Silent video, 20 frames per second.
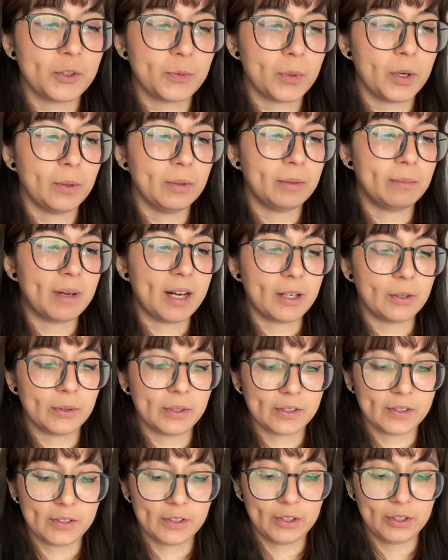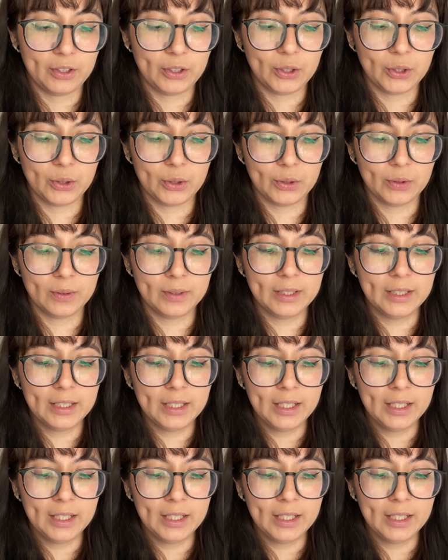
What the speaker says: probably backwards to you.